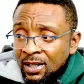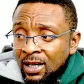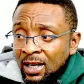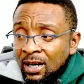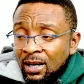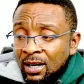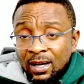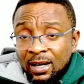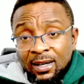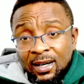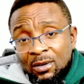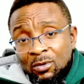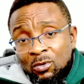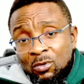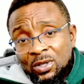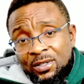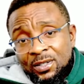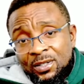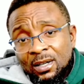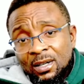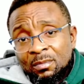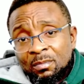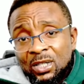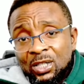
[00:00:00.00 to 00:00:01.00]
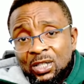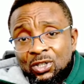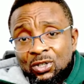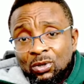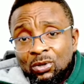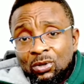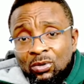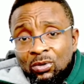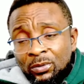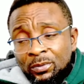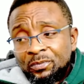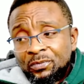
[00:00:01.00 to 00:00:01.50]
Now, that will take me
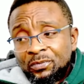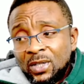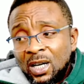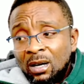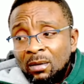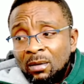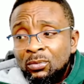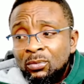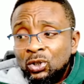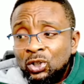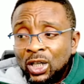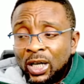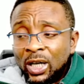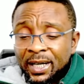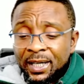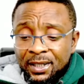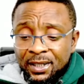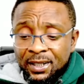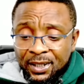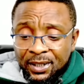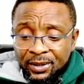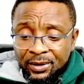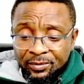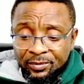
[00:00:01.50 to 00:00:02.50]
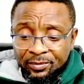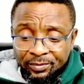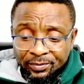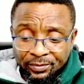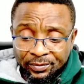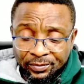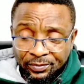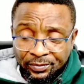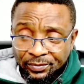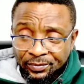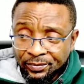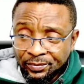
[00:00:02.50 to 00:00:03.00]
to Abuja again.
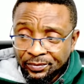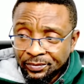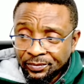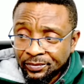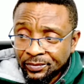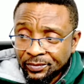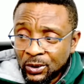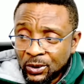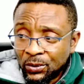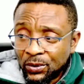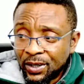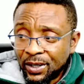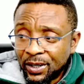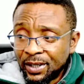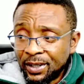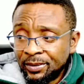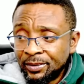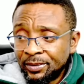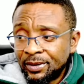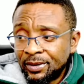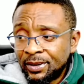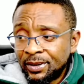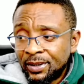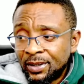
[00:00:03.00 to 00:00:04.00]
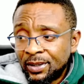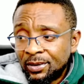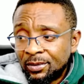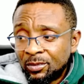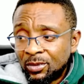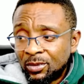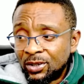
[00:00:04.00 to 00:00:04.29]
Okay? But